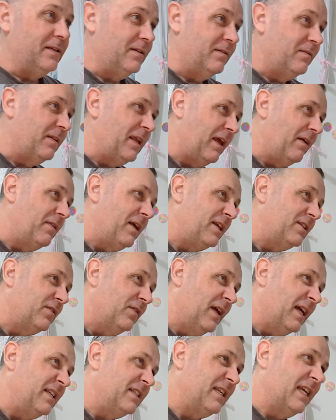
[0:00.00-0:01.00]
Yeah, thanks for
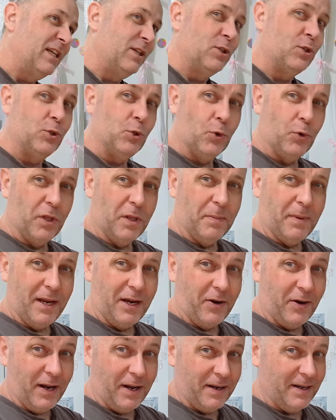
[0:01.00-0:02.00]
that, saying sure in the
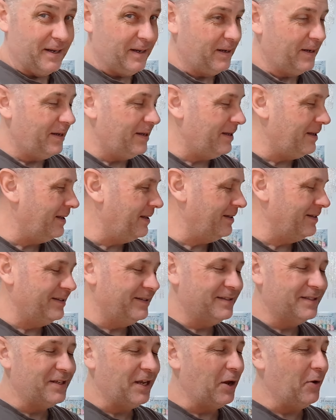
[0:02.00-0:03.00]
background.
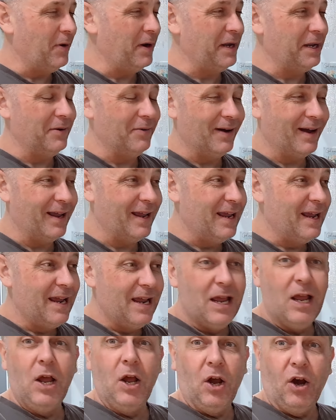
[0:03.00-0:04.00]
So anyway,
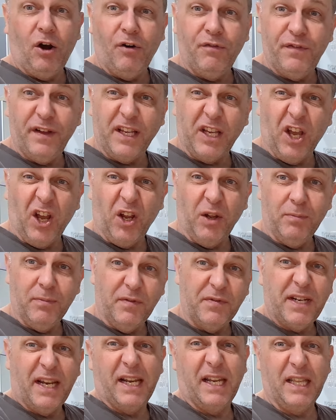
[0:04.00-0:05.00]
off they go.
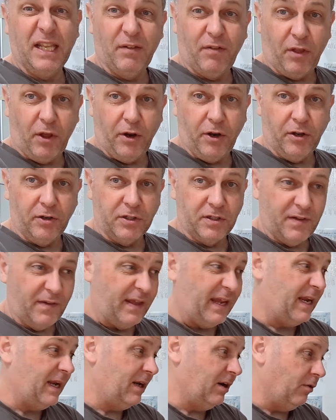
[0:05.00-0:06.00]
They've taken their photos. They
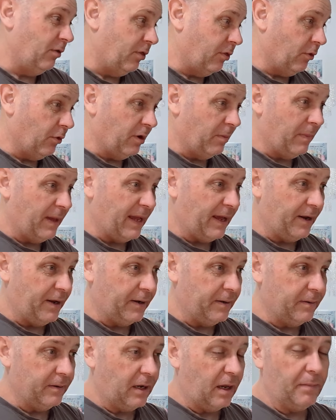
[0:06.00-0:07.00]
had a little thought about
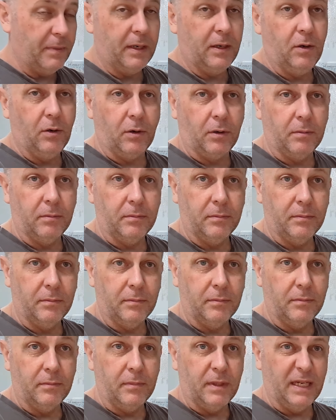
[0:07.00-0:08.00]
it. I mean, look,
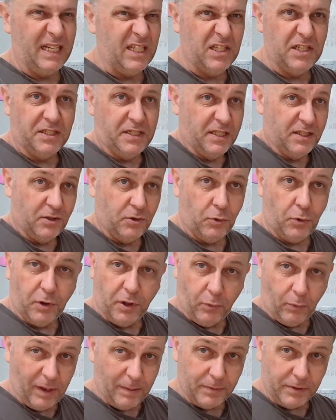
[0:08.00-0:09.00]
it actually says it all on
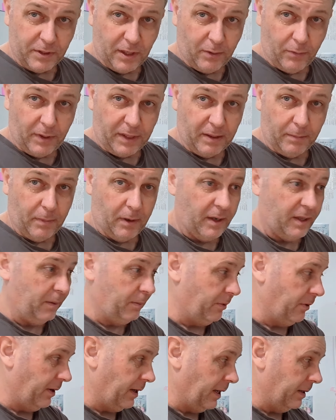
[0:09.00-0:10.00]
the website when you buy the
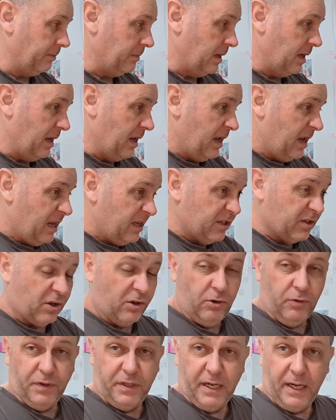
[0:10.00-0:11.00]
product. It's
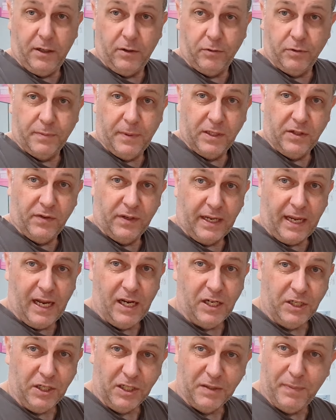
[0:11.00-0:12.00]
got all the technical
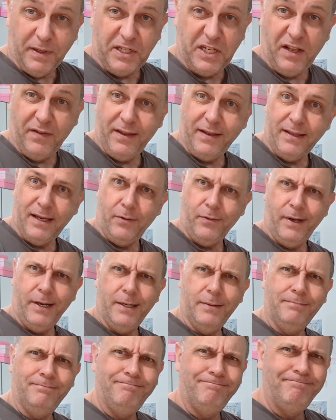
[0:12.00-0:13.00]
specifications, but do you think they read?